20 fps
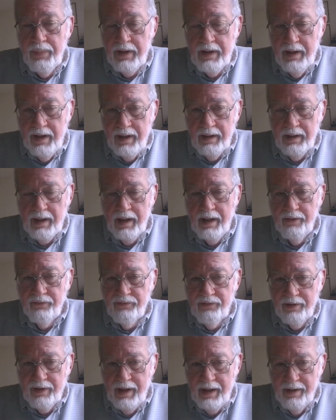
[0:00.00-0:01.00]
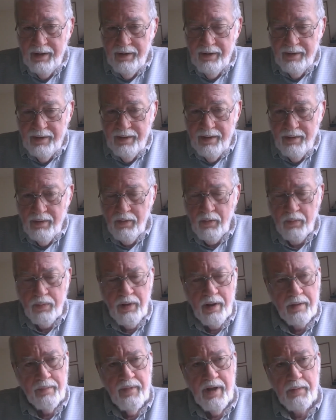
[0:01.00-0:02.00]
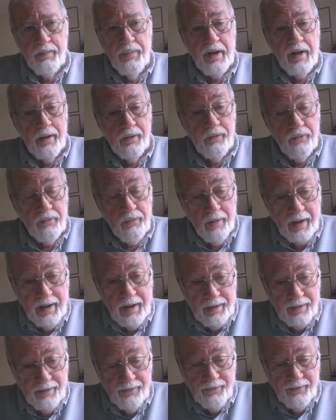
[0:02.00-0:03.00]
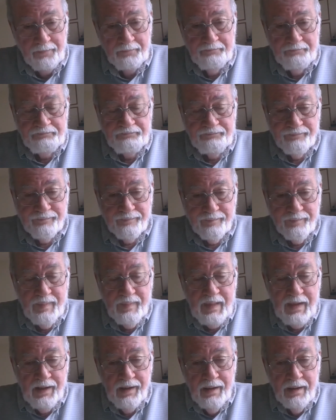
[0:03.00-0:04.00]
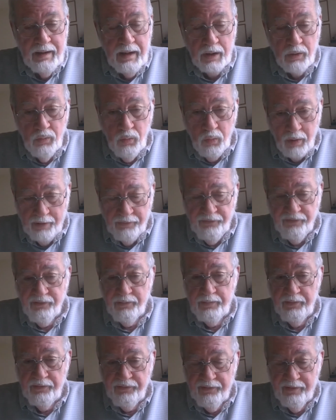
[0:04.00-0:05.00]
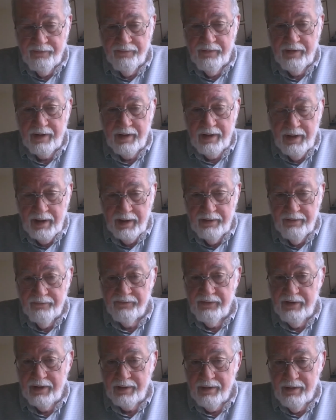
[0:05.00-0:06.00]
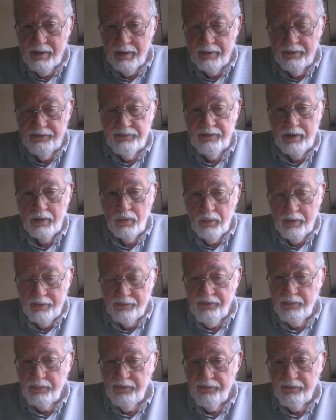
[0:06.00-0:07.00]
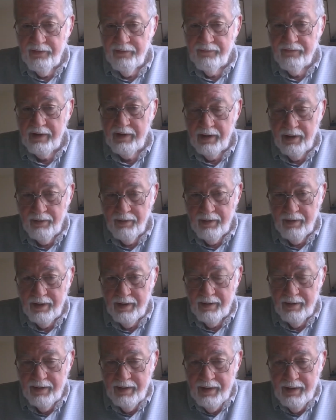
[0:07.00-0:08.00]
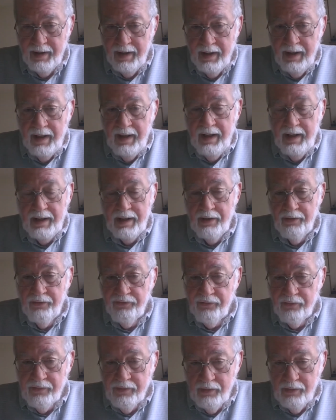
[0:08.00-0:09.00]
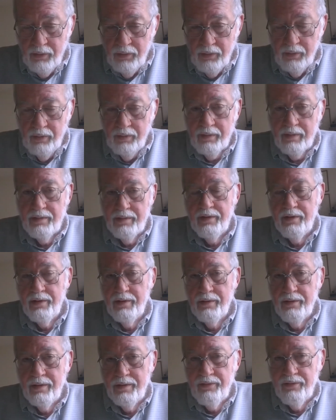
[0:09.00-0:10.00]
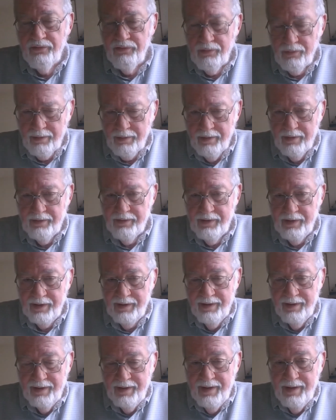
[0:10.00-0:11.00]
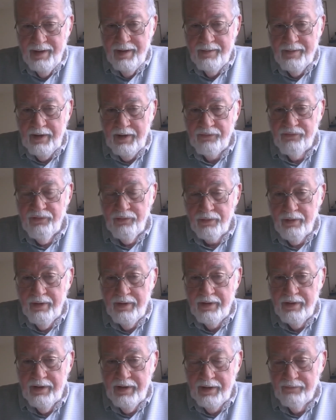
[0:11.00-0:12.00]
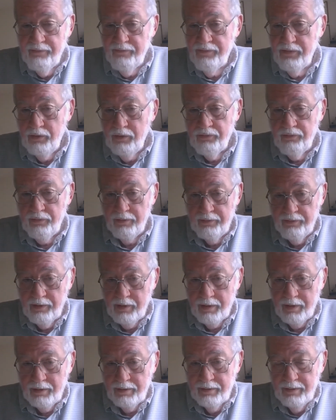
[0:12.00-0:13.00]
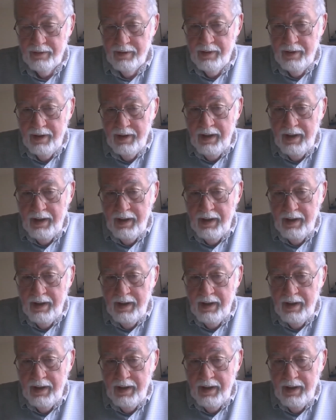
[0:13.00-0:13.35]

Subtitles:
being educated, or pardon me, being trained in one specific kind of technology in one specific area is no surety that you're going to have a future at all.